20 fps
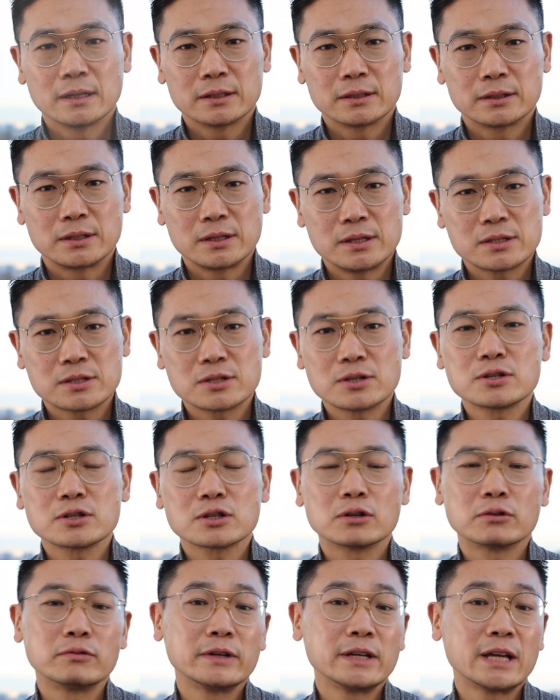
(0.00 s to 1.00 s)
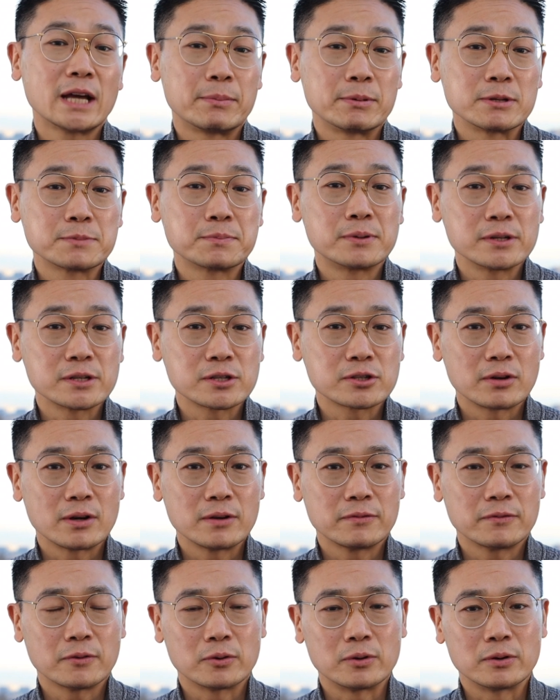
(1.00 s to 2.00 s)
The surgical rehab is pretty
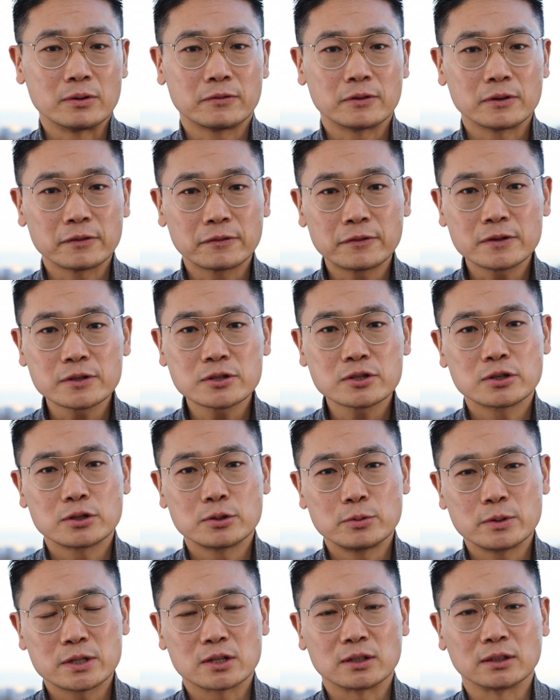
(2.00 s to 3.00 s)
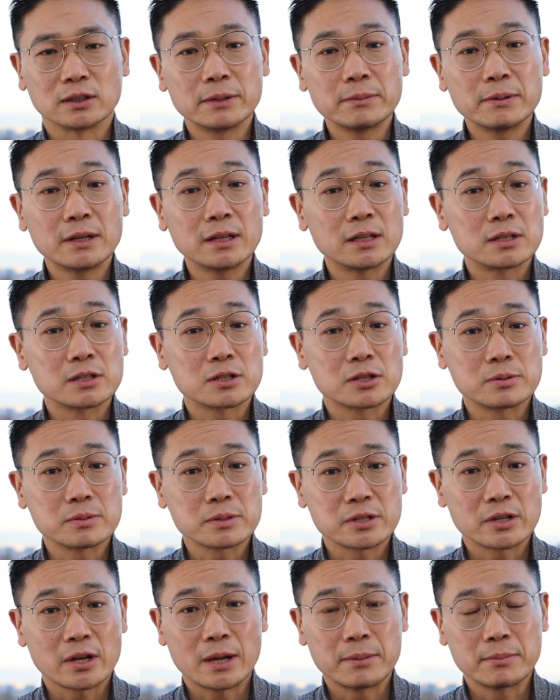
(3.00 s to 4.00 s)
straightforward. For the first 2 weeks, you're limited in terms
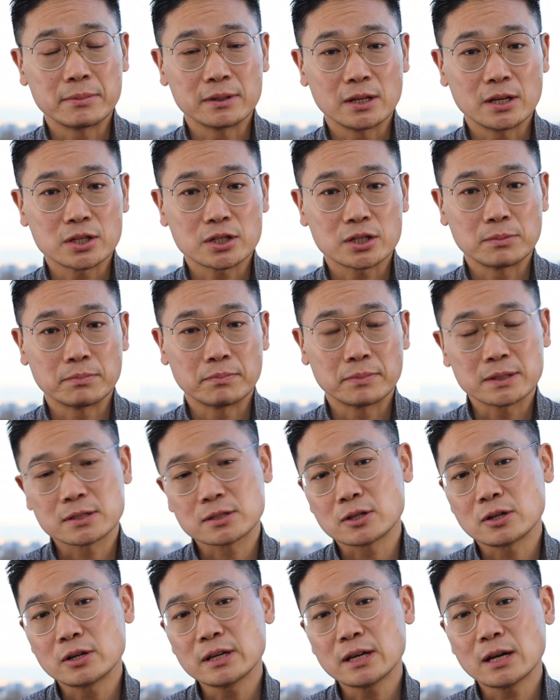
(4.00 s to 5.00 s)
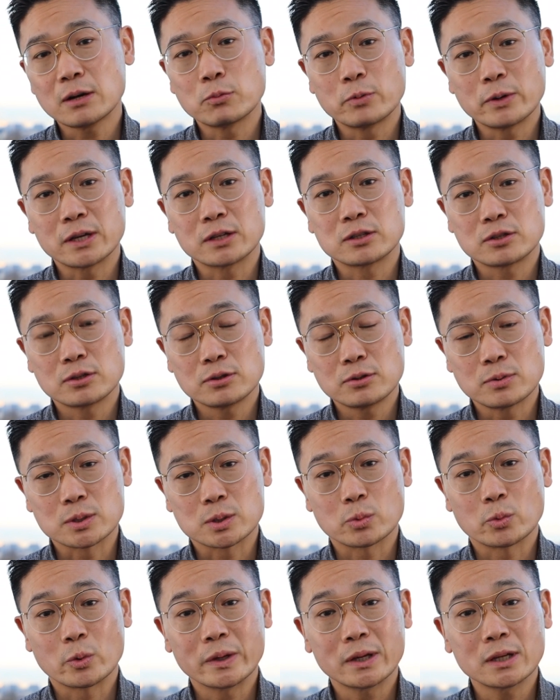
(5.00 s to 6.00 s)
of your ambulation, but starting at week 2 is
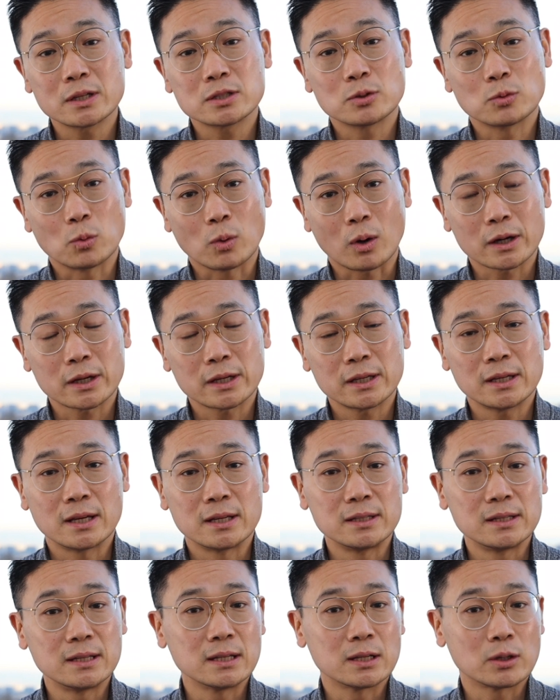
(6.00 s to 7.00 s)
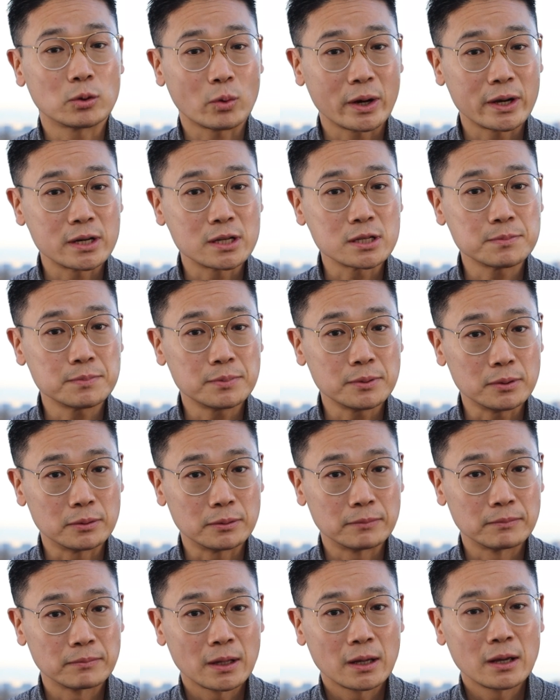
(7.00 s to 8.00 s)
when we get you walking in the equinus boot.
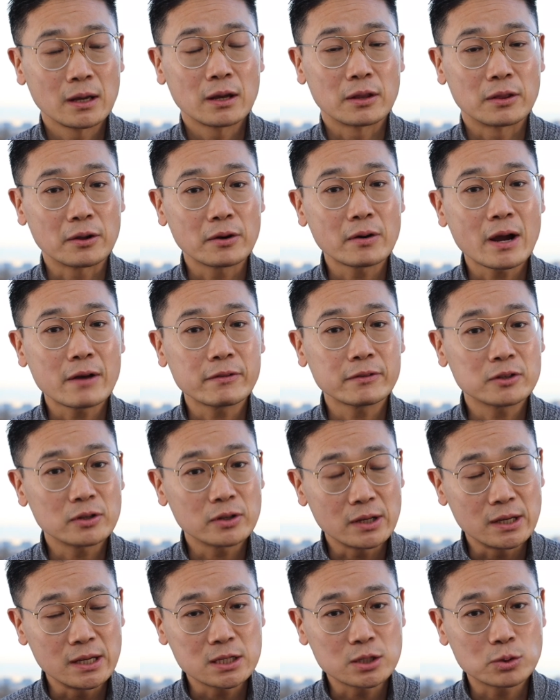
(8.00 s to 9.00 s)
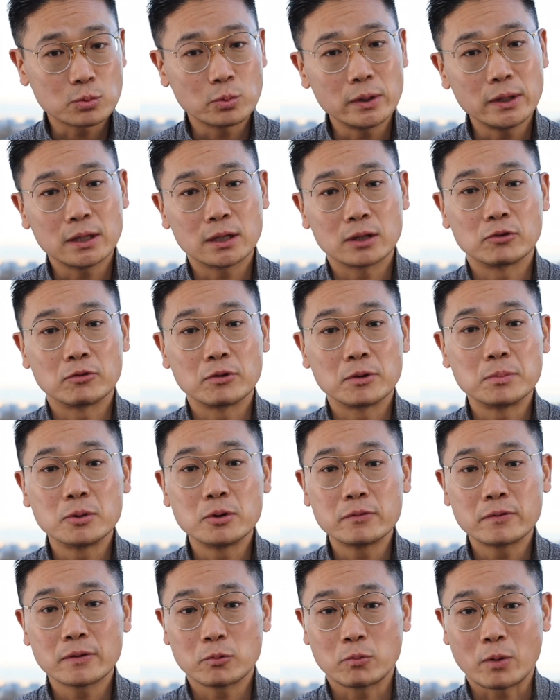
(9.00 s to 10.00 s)
Thereafter, each week you
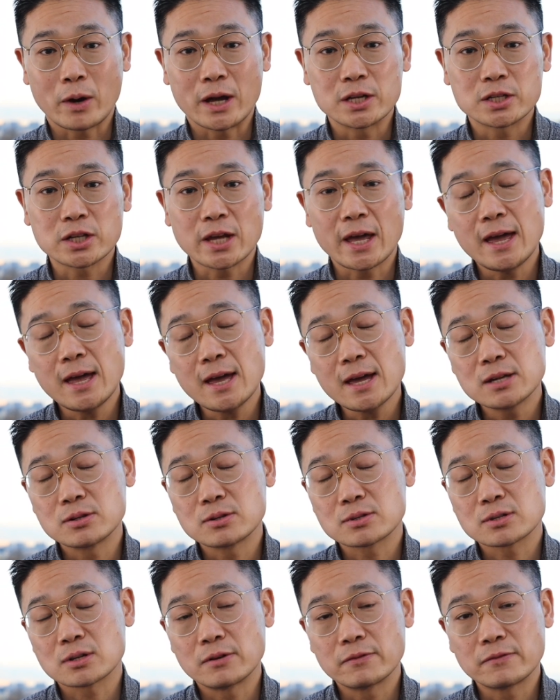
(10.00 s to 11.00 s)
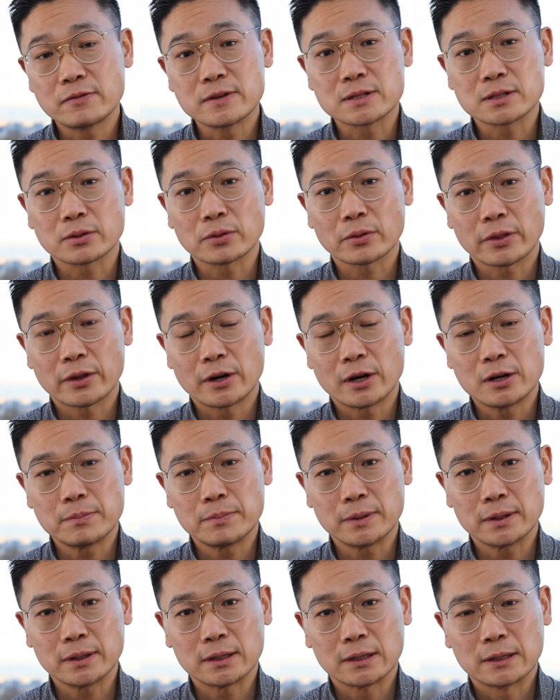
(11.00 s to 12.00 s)
remove a wedge and you start physical
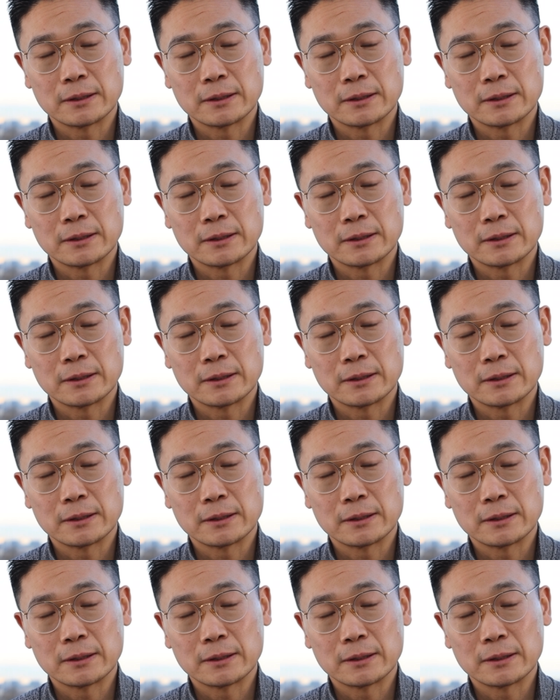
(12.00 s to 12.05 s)
therapy.